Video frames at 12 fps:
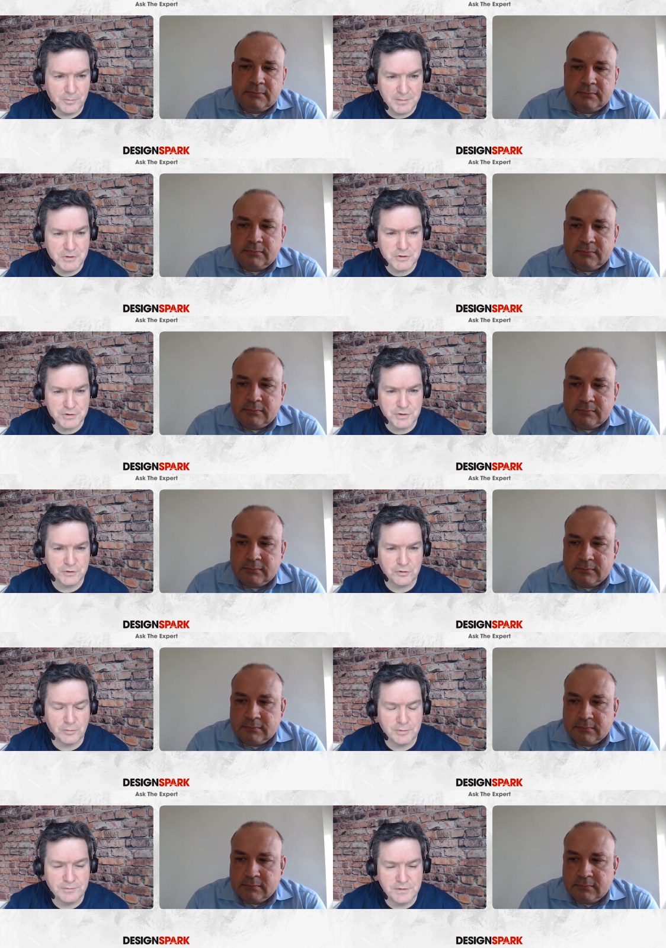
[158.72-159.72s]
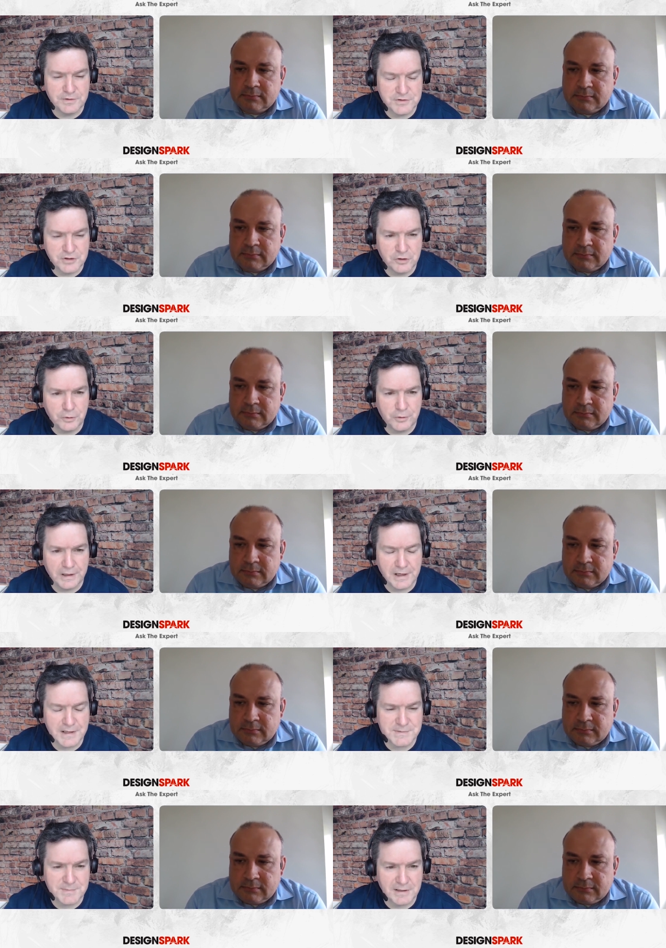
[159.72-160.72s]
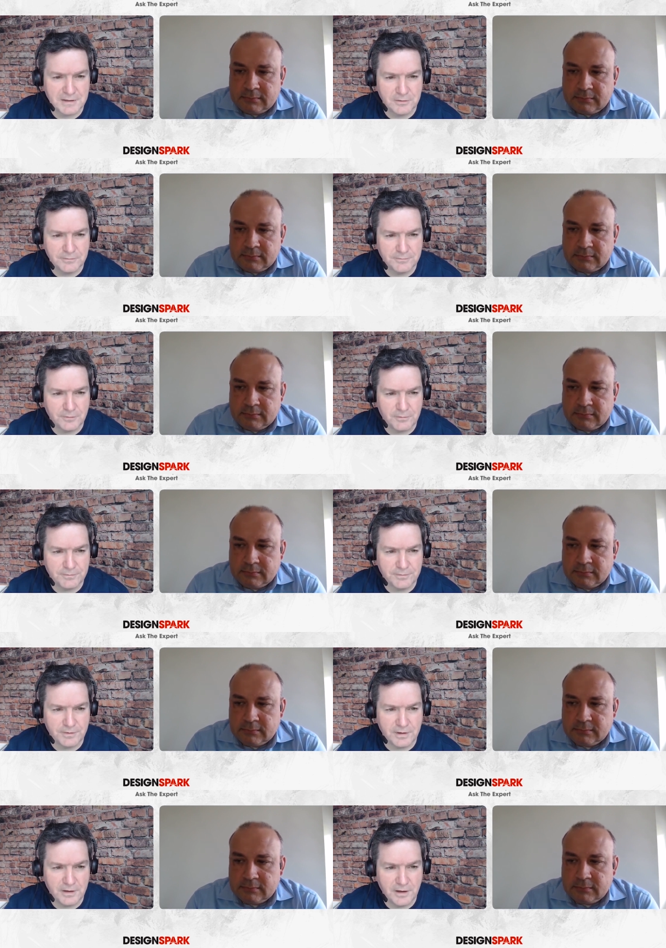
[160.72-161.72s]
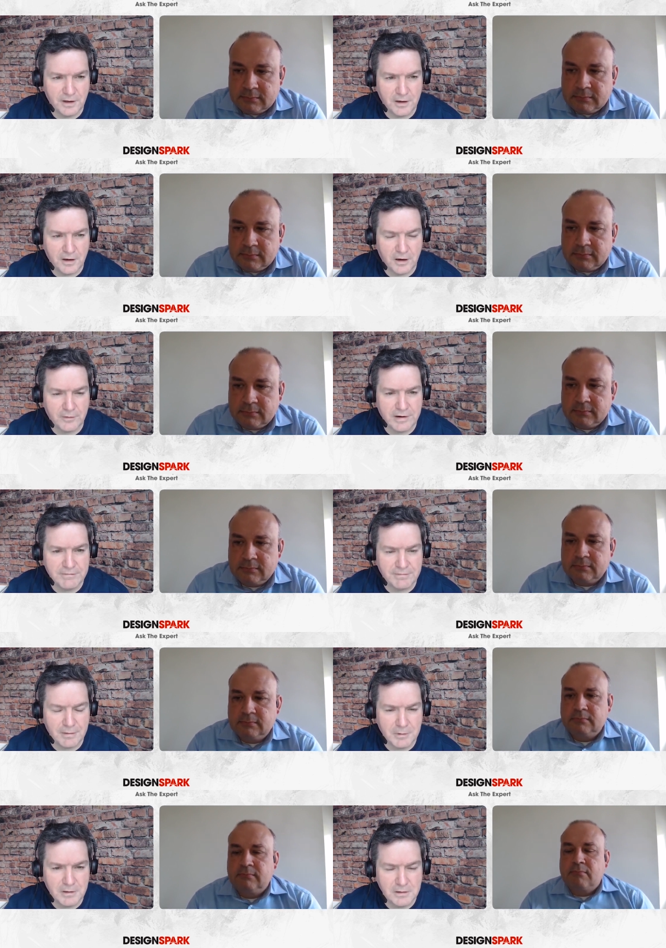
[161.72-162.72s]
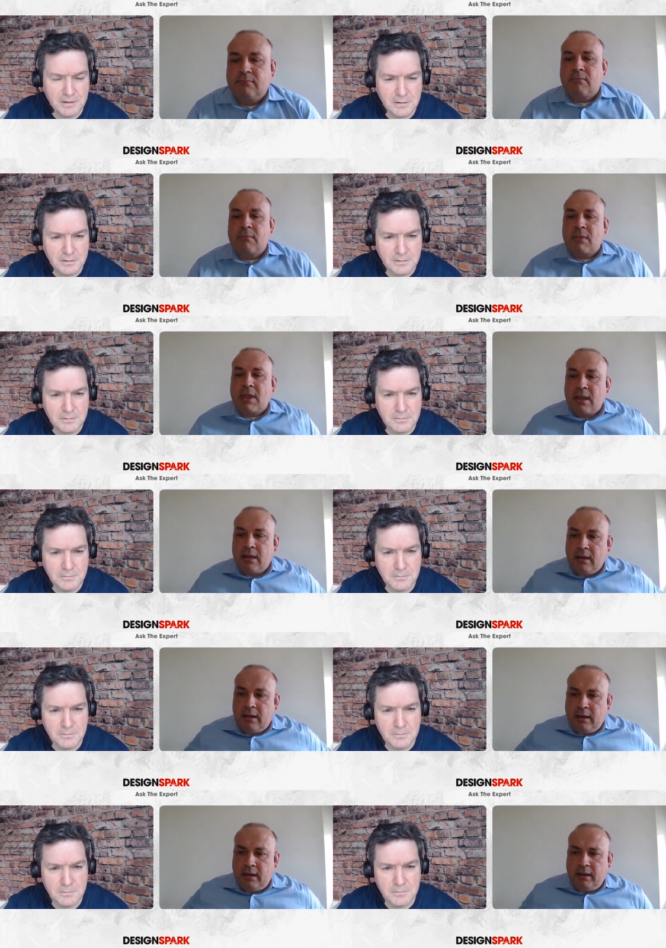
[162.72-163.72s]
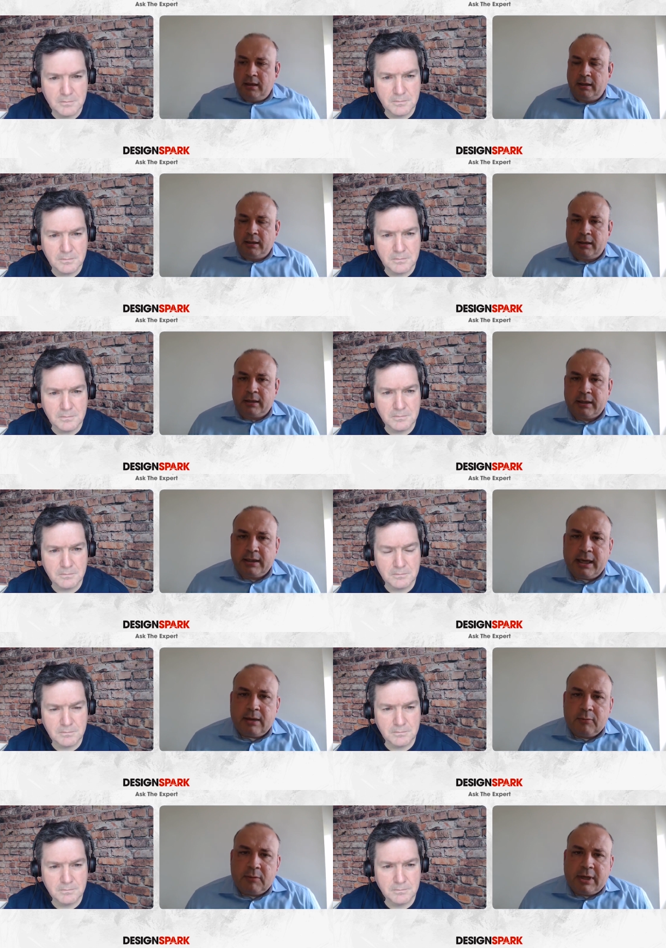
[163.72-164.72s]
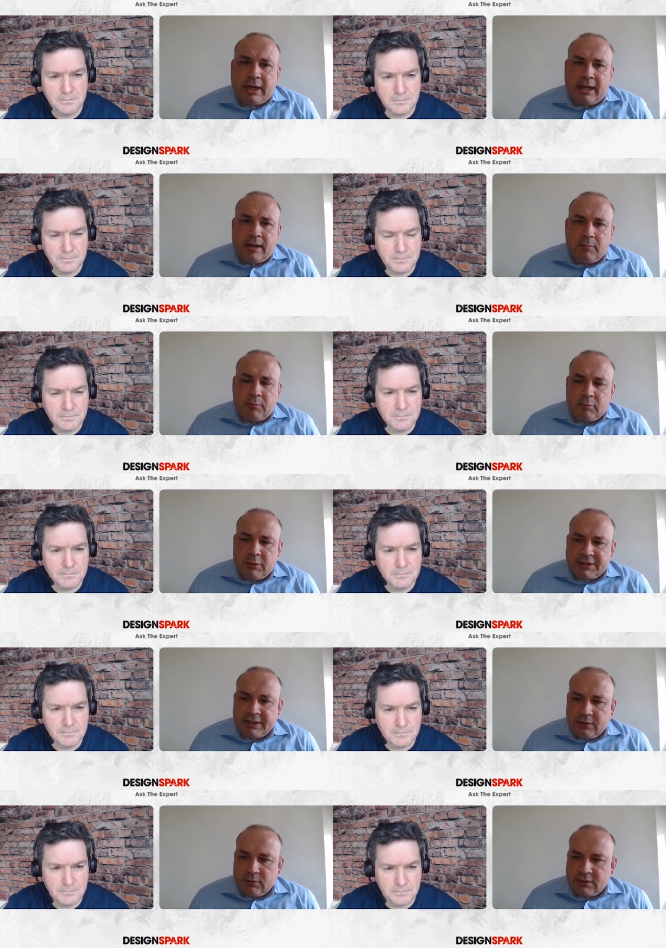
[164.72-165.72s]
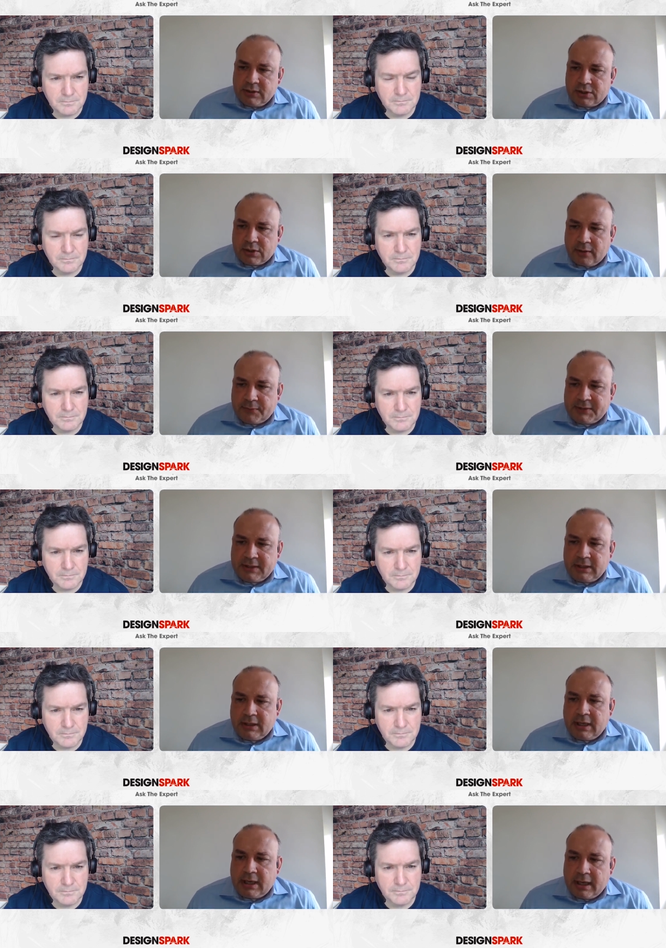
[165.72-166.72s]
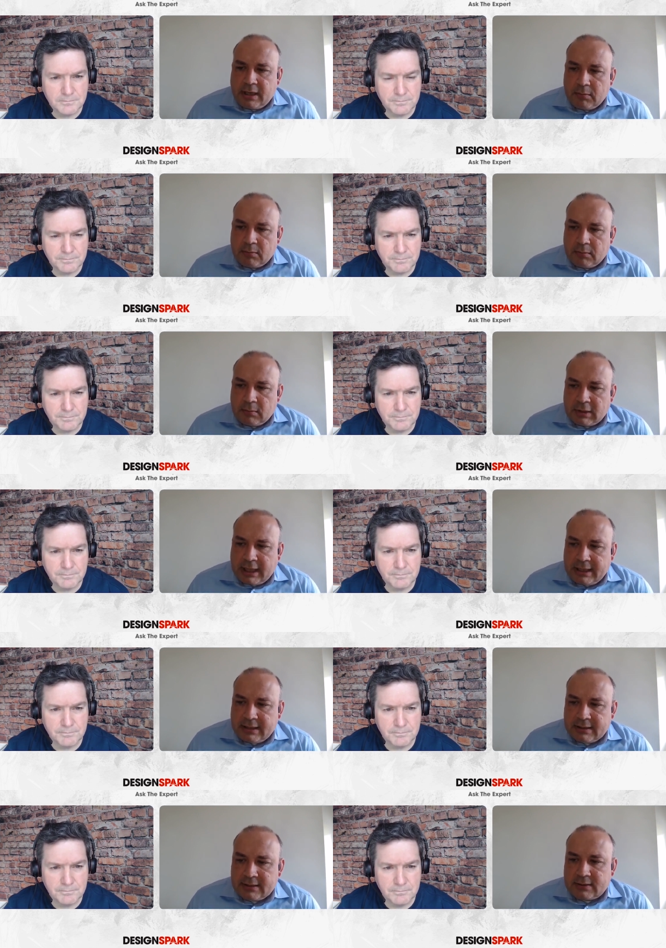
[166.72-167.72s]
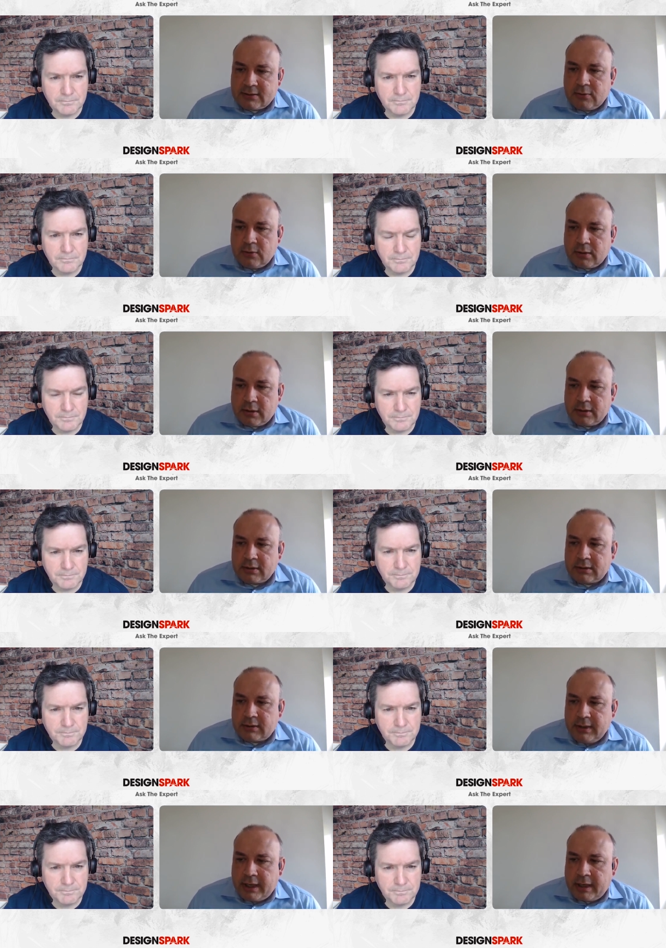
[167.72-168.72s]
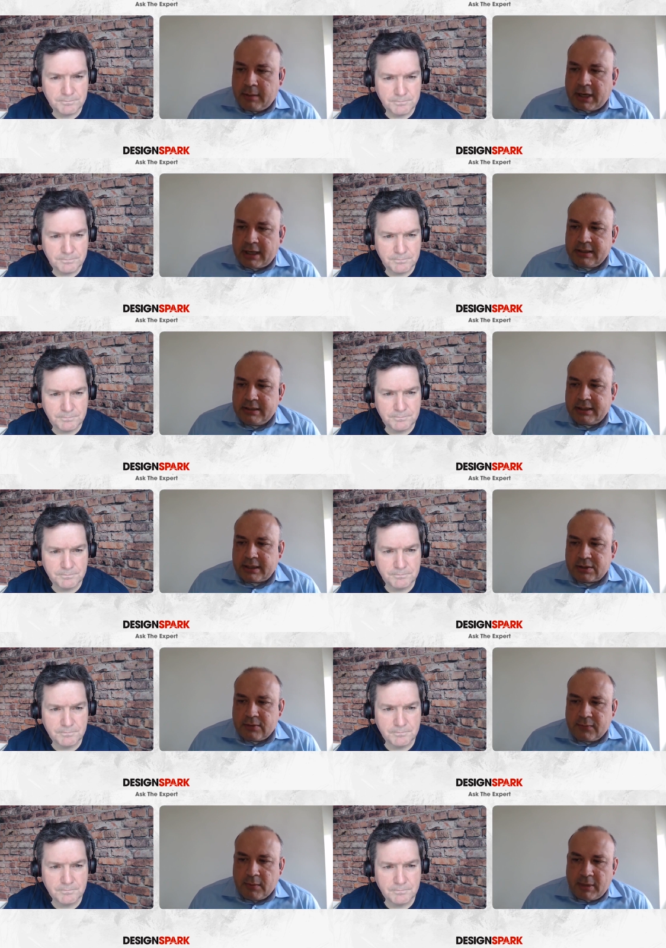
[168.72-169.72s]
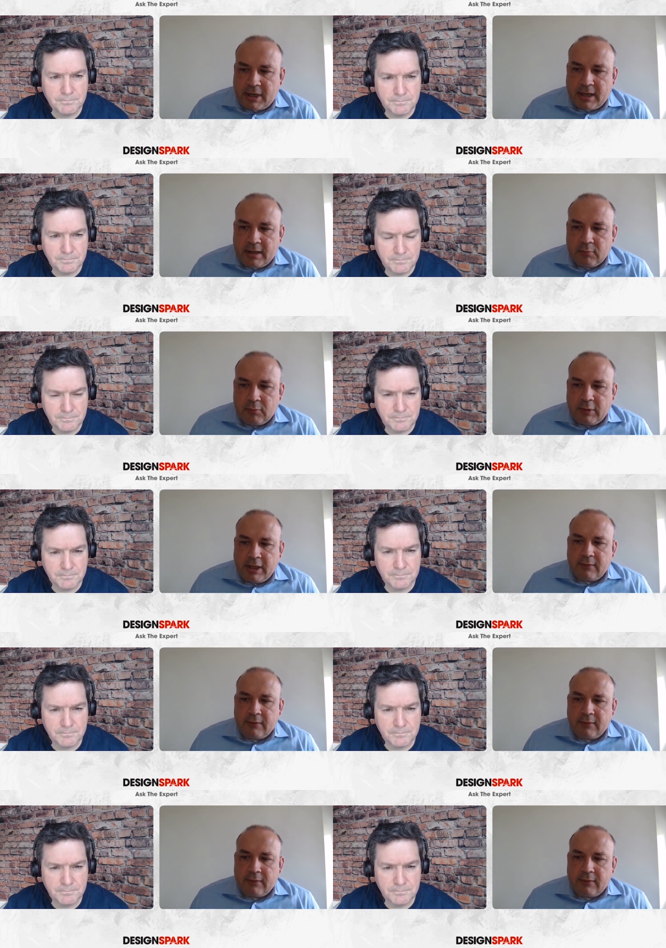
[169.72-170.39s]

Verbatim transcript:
Speaker 1: You know, maybe just on top of the security aspect of of the uh, RA family.
Speaker 2: Yeah, um, with the usage of the um, latest core um, architecture from ARM,